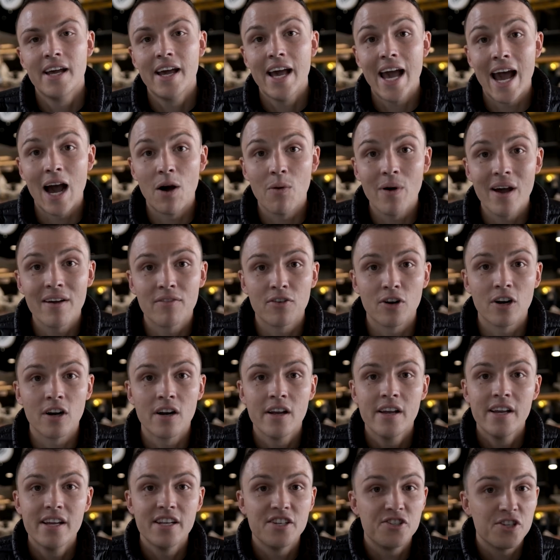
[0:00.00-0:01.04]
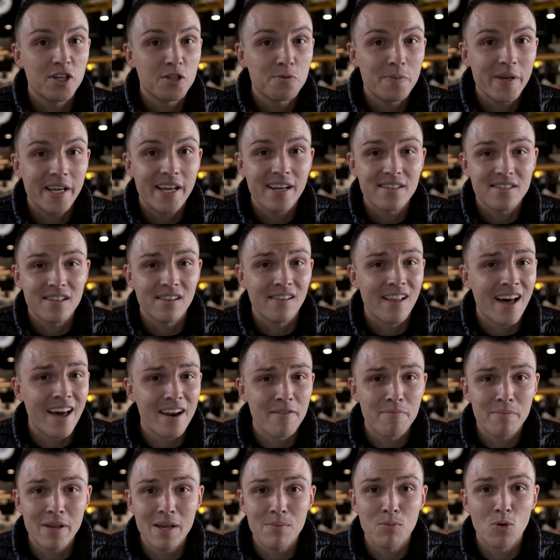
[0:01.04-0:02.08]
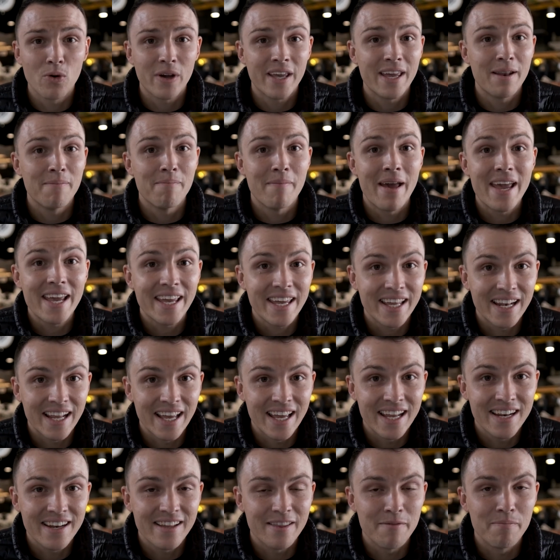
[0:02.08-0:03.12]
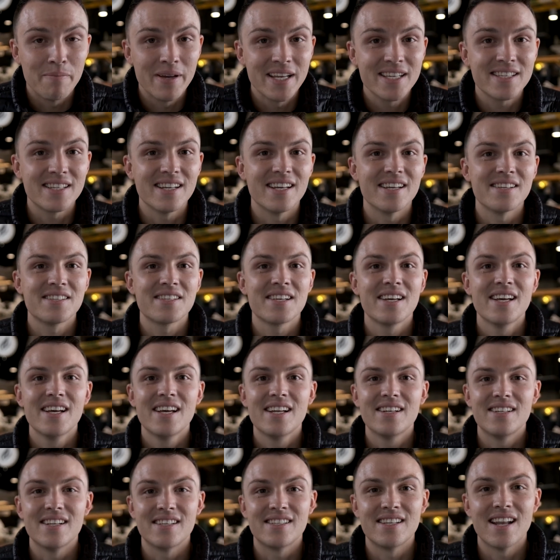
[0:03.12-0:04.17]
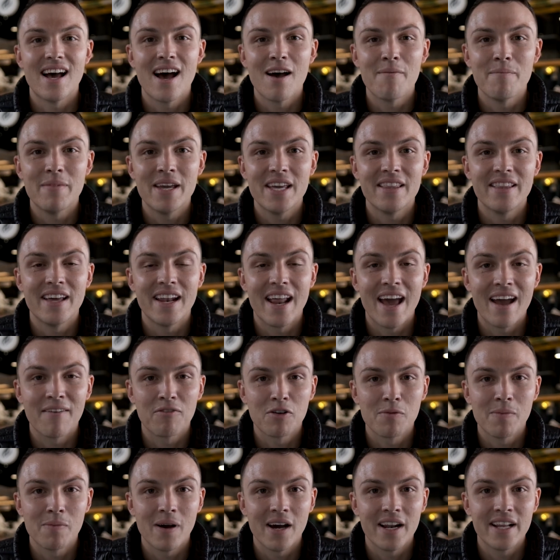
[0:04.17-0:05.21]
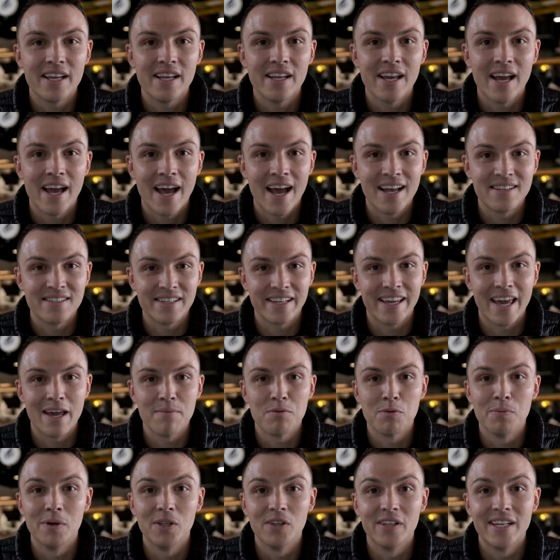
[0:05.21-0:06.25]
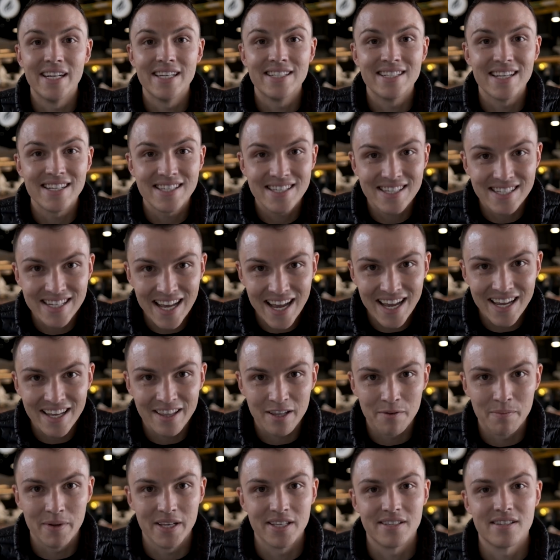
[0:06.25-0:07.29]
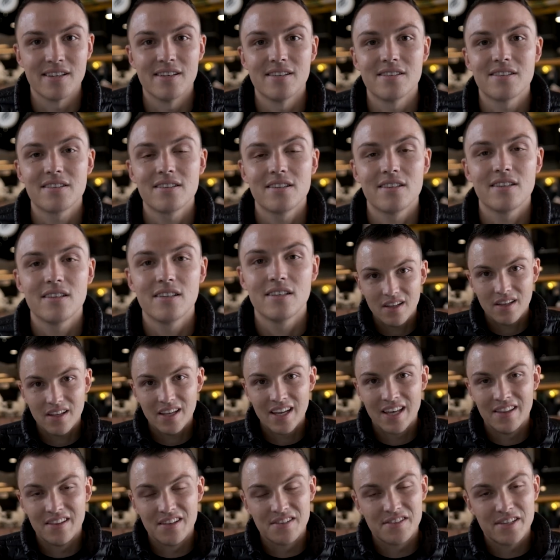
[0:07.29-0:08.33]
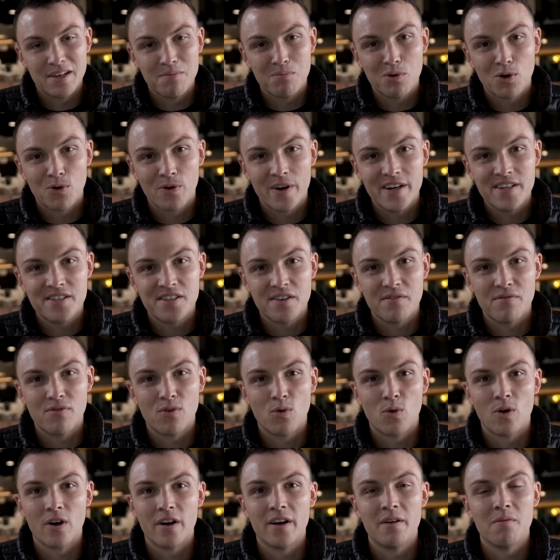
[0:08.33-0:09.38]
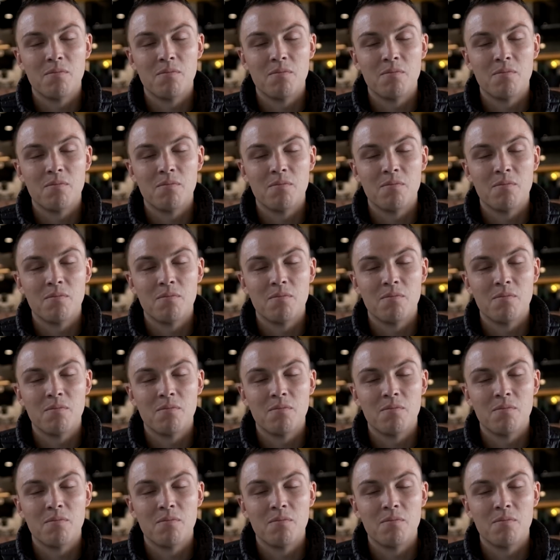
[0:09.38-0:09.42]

However, just because a lot of people can make it into the business does not mean that everybody has the capability to stay in the business. And the simple reason for it